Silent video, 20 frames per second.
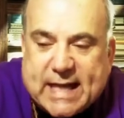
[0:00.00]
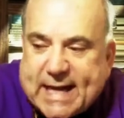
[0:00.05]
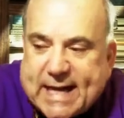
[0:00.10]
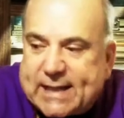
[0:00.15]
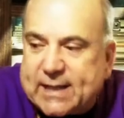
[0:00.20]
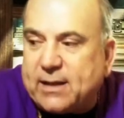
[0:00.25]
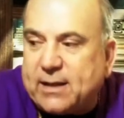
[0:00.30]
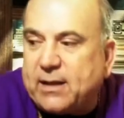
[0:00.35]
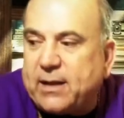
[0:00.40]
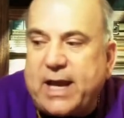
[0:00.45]

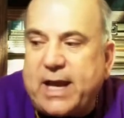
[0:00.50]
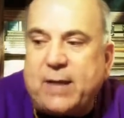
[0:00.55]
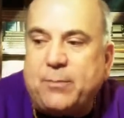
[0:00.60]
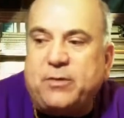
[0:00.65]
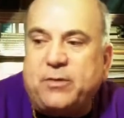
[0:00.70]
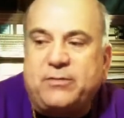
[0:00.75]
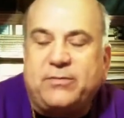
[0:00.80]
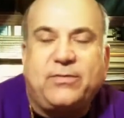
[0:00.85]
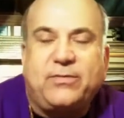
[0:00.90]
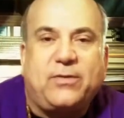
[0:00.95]
not the
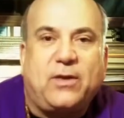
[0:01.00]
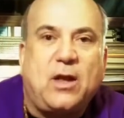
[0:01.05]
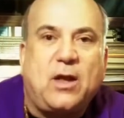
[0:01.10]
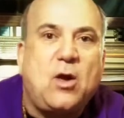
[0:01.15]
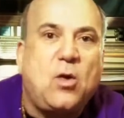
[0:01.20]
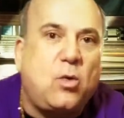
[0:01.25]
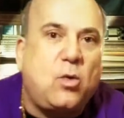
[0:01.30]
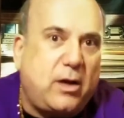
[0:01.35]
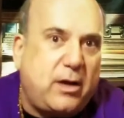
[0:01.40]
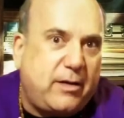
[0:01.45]
ebb and
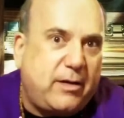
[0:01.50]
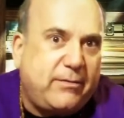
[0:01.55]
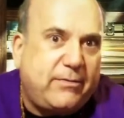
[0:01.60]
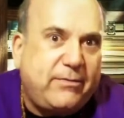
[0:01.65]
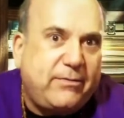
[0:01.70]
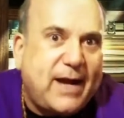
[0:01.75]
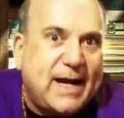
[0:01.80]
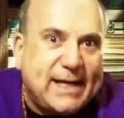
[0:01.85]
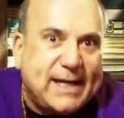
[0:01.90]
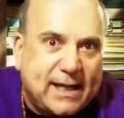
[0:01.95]
flow of
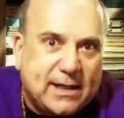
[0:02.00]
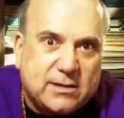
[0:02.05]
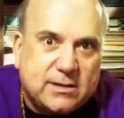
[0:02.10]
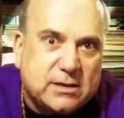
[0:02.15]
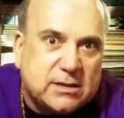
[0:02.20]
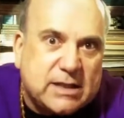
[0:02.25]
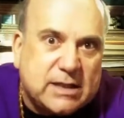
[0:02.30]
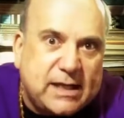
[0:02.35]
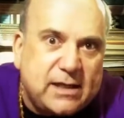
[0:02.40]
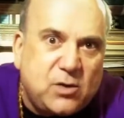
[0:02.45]

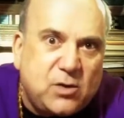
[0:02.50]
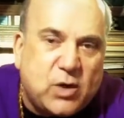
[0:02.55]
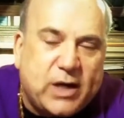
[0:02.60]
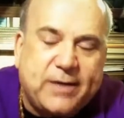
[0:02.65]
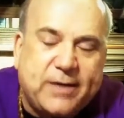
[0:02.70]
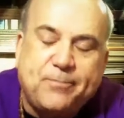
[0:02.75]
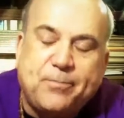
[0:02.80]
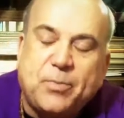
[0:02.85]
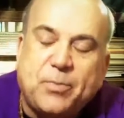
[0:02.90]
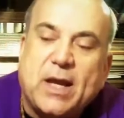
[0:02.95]
finances
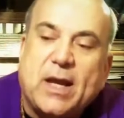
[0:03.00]
anyway.